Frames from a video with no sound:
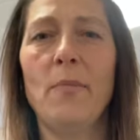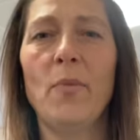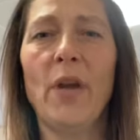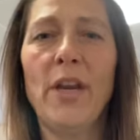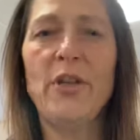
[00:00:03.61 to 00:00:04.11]

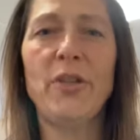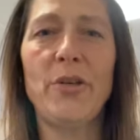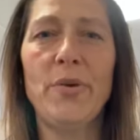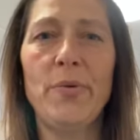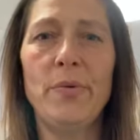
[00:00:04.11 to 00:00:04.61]
We're gonna
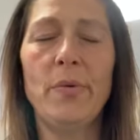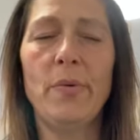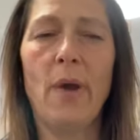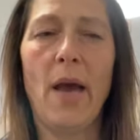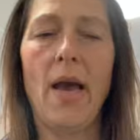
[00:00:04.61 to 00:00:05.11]

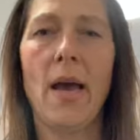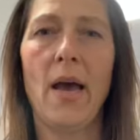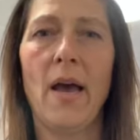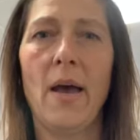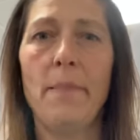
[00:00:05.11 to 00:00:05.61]
do,
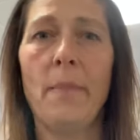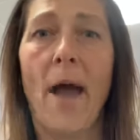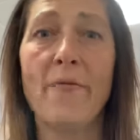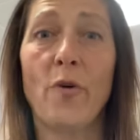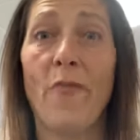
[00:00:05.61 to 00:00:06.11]

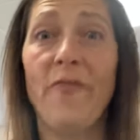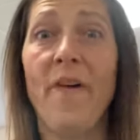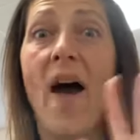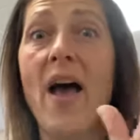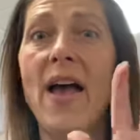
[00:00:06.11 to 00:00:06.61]
I've got
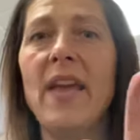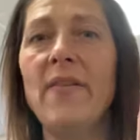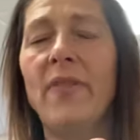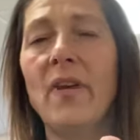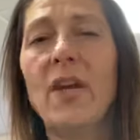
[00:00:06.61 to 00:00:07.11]
five